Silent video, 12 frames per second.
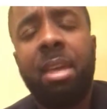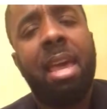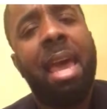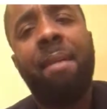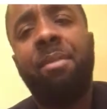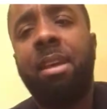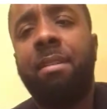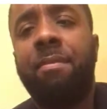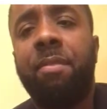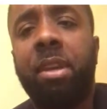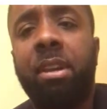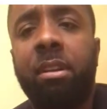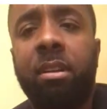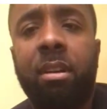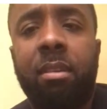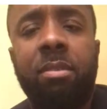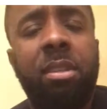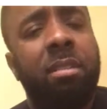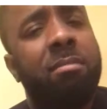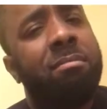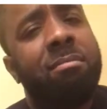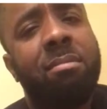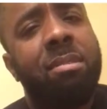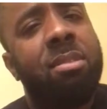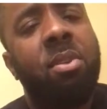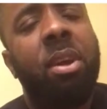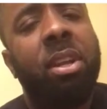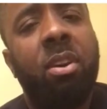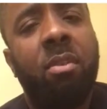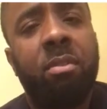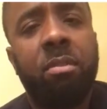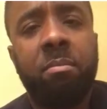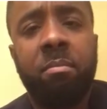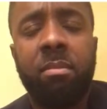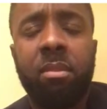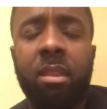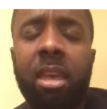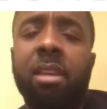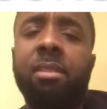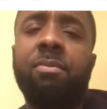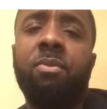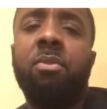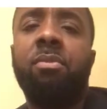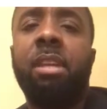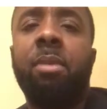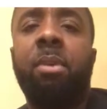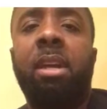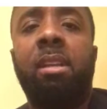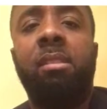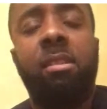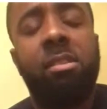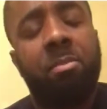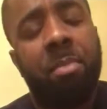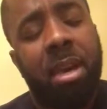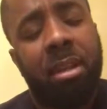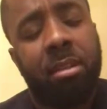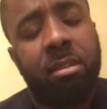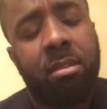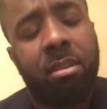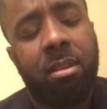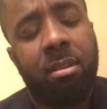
having that fear of, starting over. And this fourth thing that we kind of touched about is,